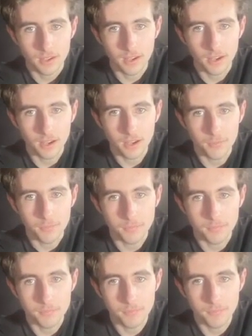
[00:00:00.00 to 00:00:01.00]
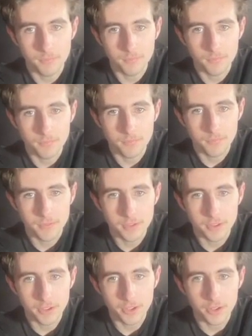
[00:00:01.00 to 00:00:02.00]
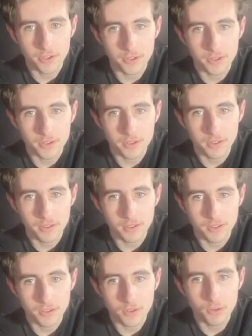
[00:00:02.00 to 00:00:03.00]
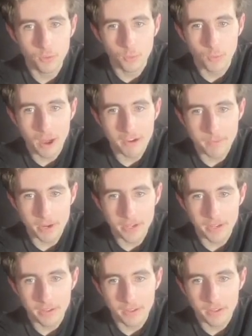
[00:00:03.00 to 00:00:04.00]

Um, so... Oh, where am I?